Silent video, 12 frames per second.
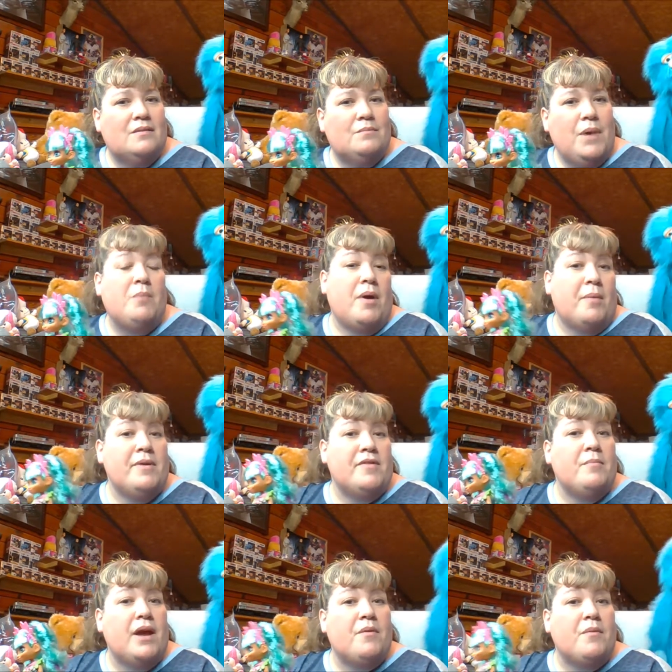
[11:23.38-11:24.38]
Pound Puppies
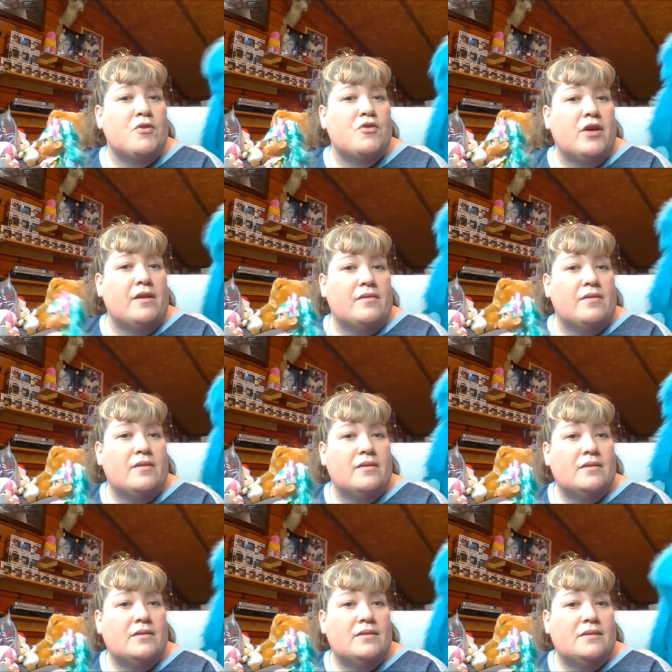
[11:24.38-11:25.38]
and Micro Machines.
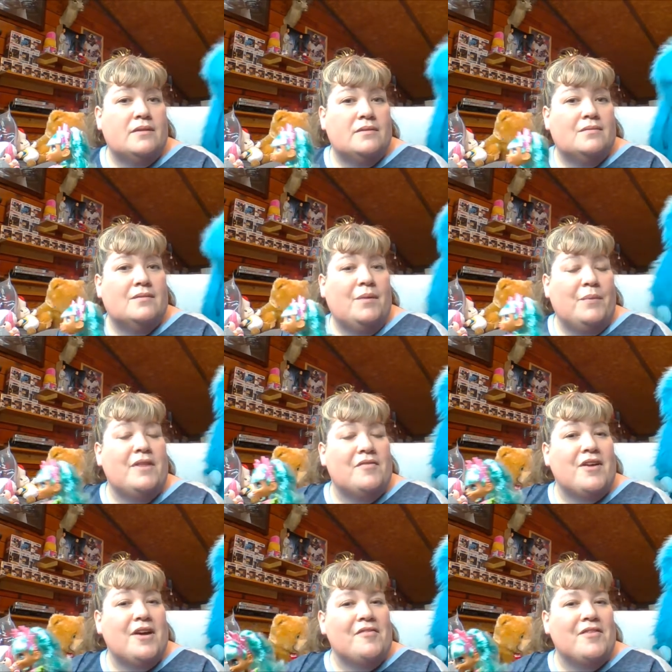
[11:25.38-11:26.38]
And we
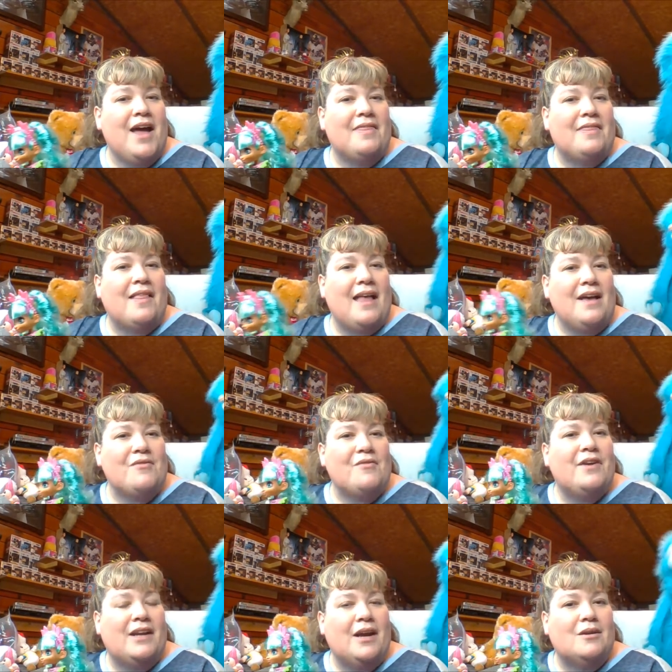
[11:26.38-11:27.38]
discussed that in the last video.